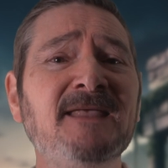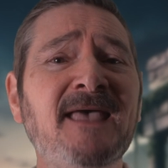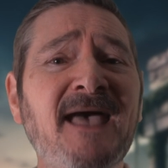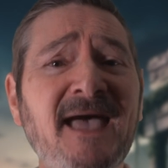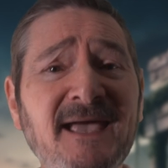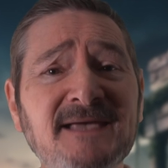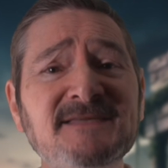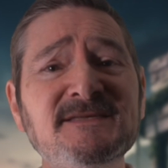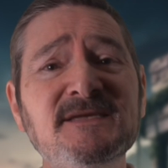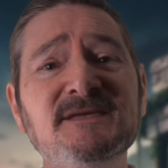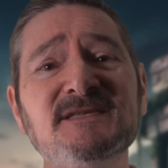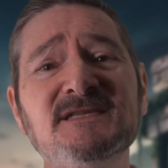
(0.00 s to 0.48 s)

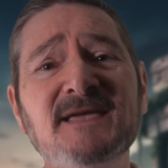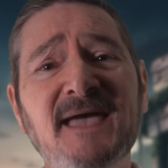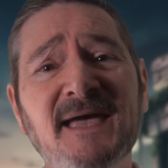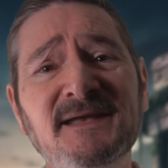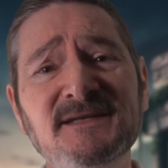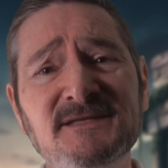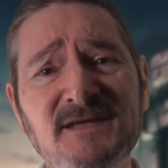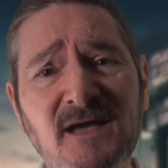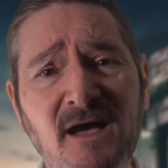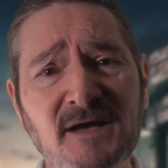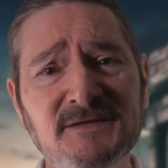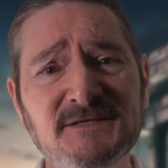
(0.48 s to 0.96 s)
access to
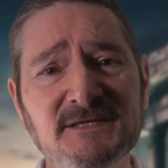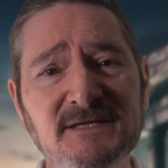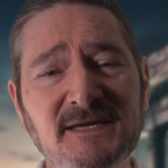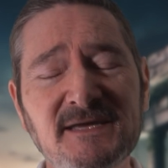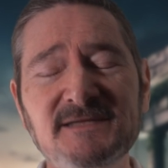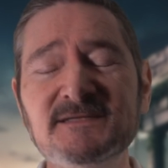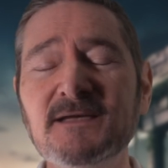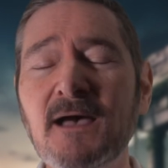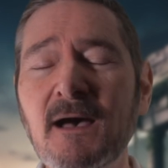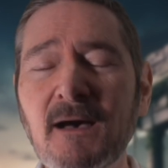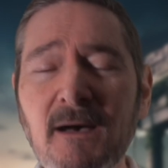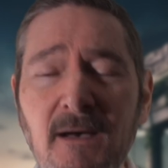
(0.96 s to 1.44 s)
Antarctica
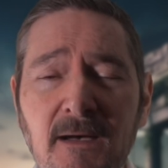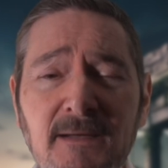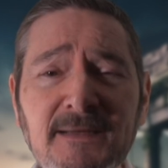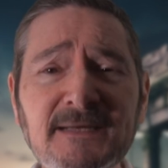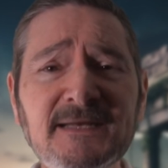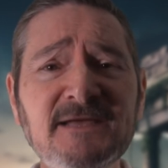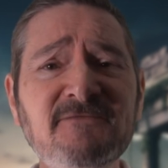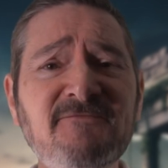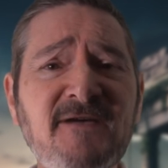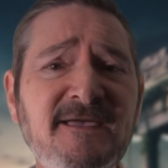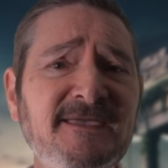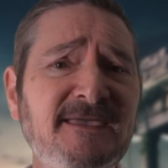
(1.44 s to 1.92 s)
is
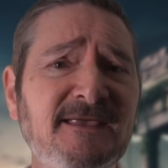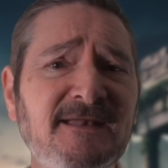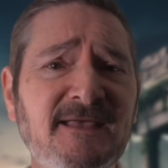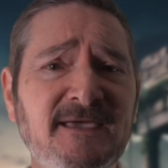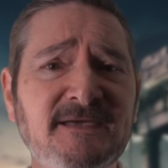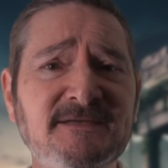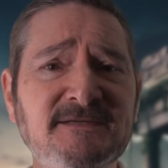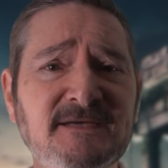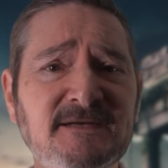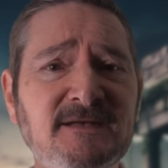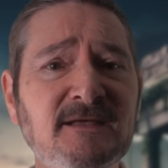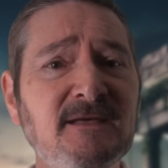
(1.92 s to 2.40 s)
highly
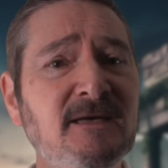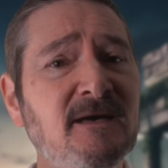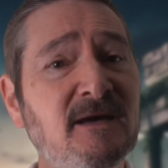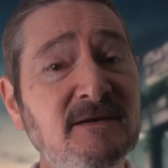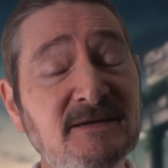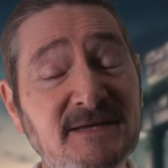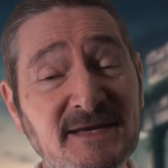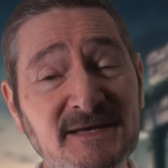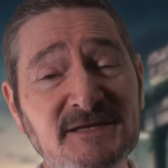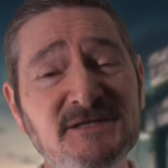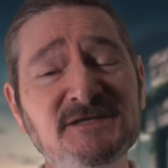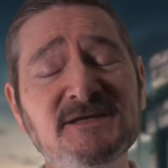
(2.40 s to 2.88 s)
regulated
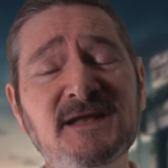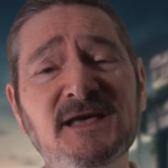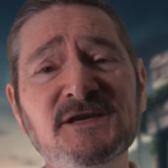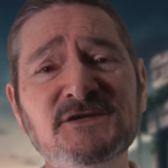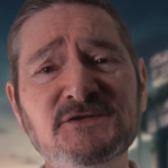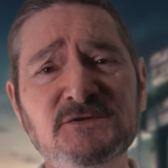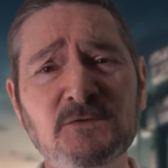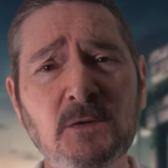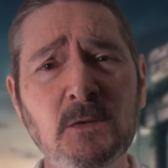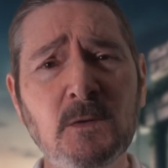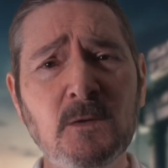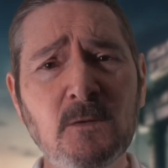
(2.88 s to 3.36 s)
under
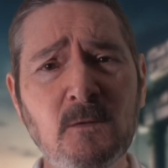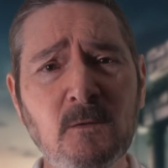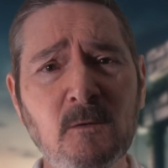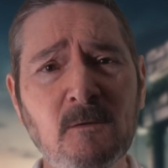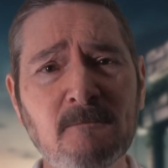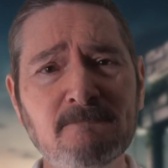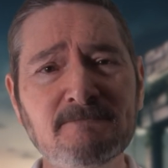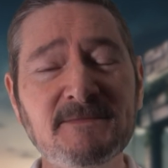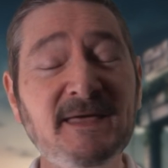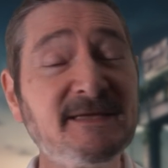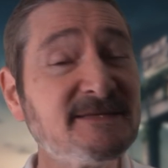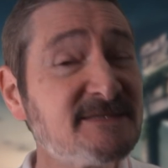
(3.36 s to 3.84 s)
international law.
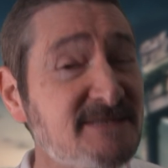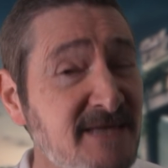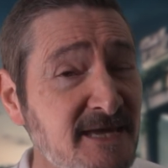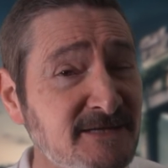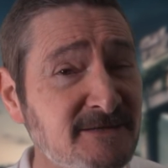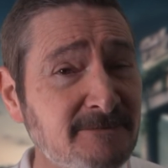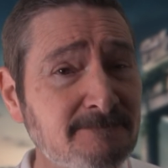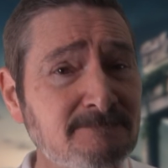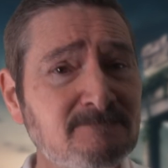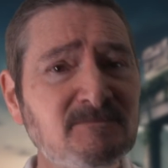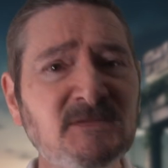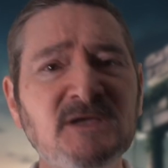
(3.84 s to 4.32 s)
That said,
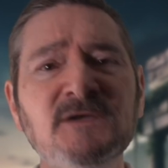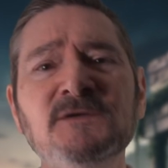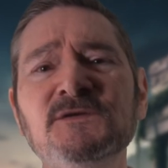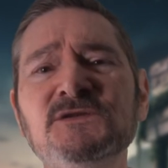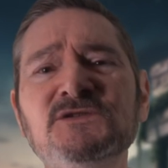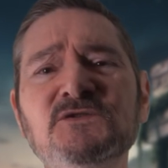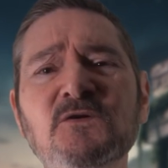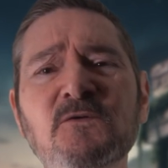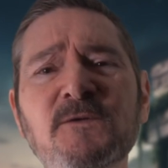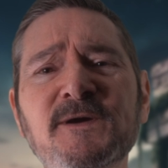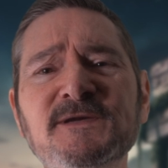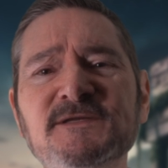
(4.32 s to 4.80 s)

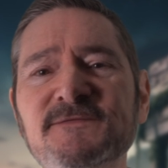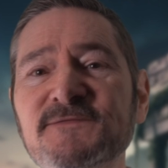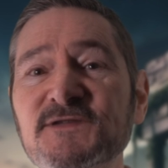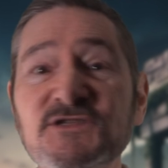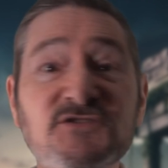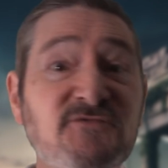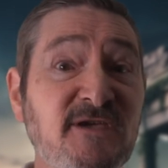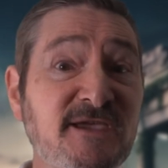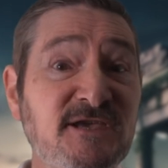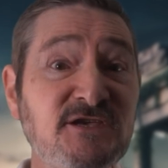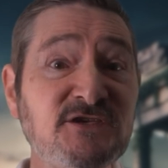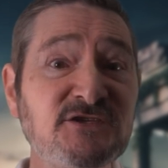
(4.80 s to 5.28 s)
stories of
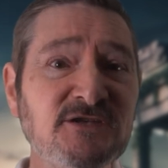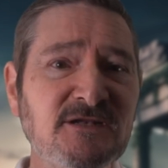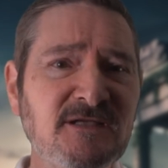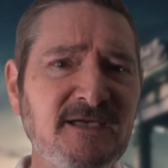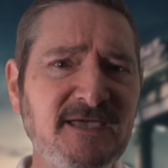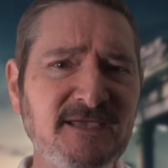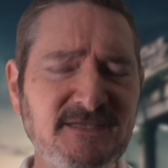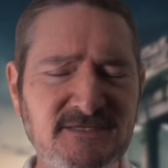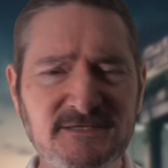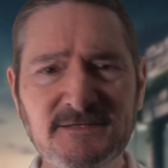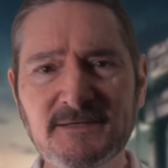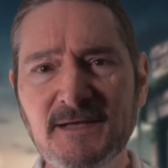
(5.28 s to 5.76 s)
strange
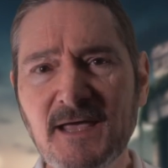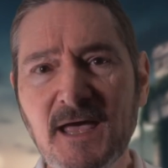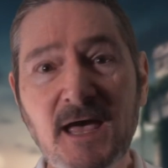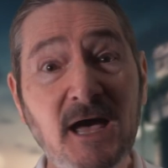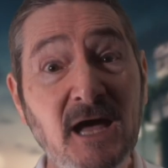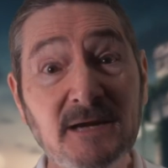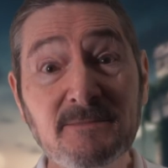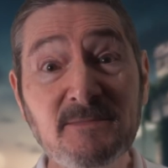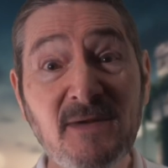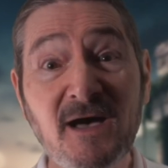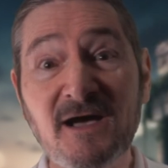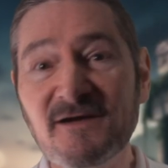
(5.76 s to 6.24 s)
lights and
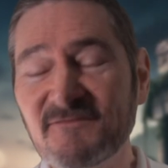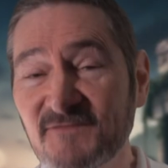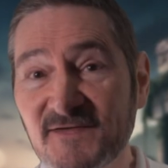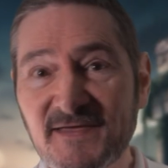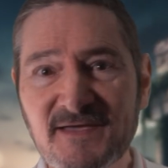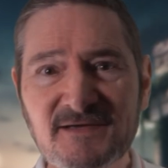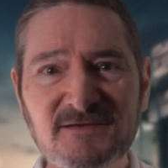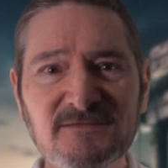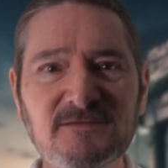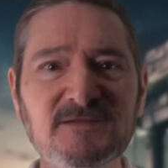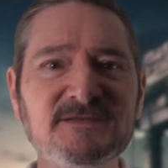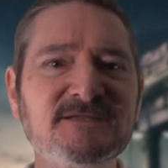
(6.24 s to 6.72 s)
unmarked
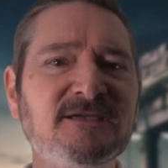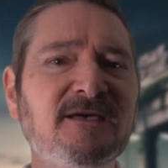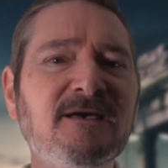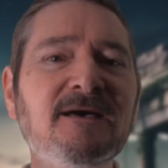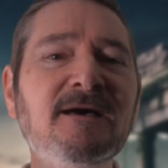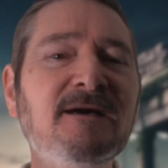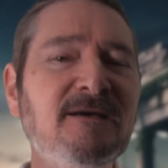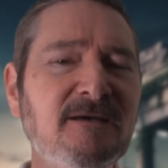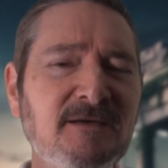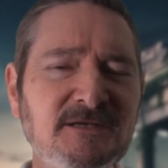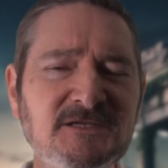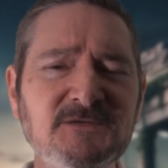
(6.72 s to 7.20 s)
vehicles are
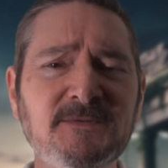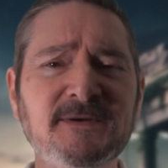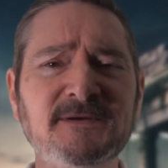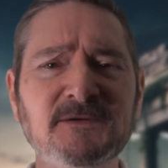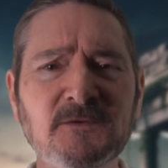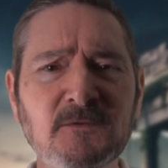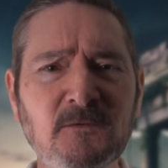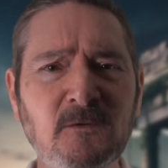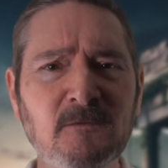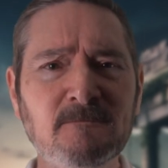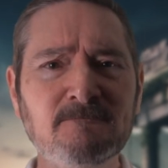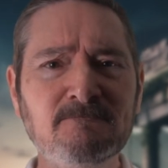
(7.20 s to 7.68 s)
hard to
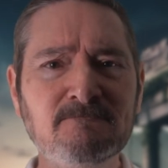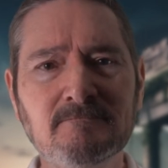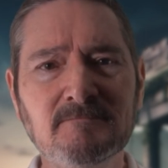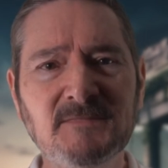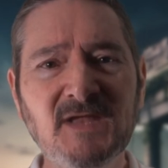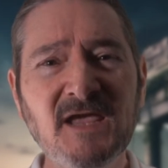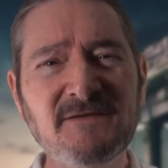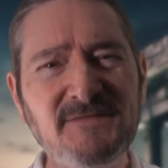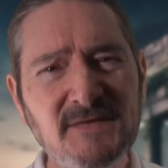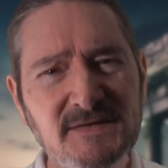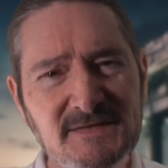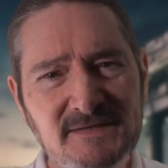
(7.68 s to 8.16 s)
ignore.
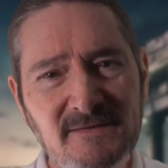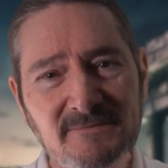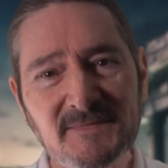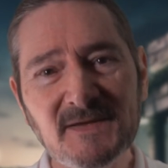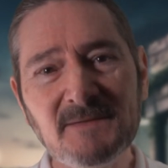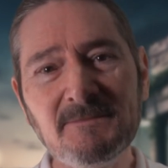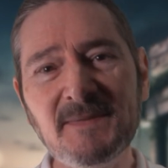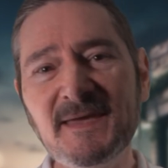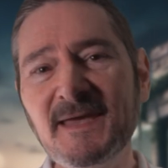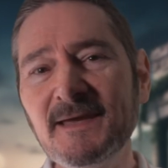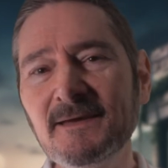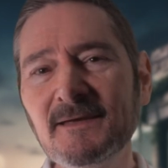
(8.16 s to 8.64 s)
If there's something
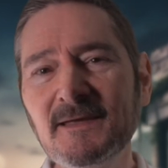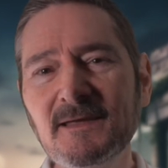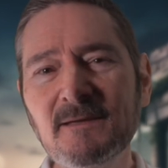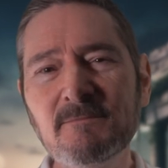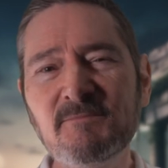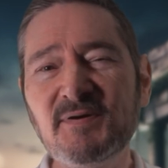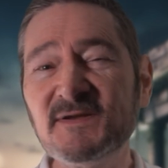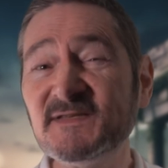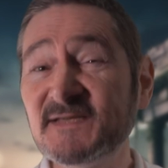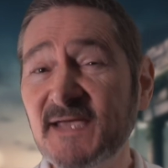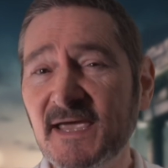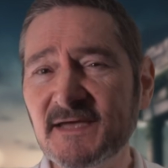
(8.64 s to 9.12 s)
being
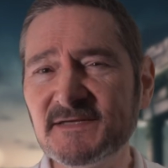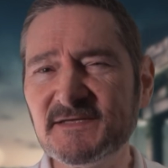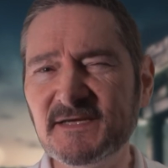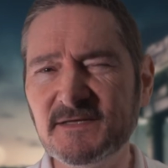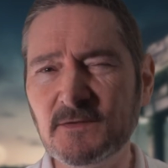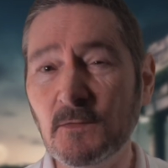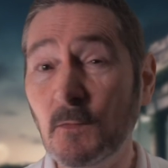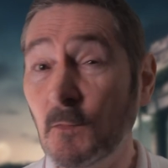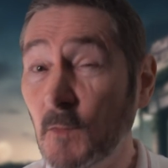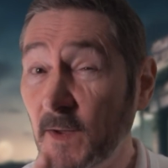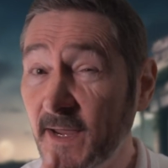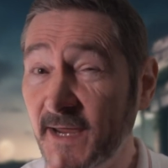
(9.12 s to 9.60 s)
protected or